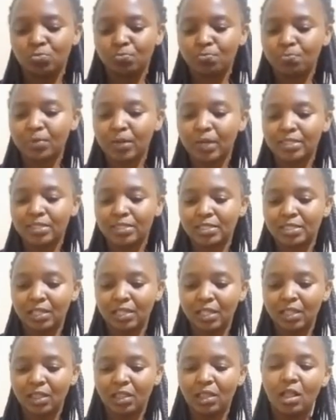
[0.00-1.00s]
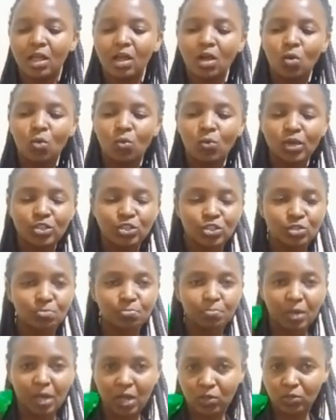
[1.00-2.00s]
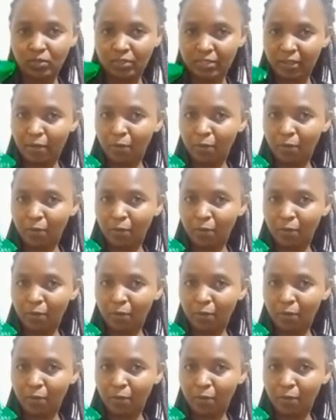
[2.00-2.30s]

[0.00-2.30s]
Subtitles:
pastel washing powder.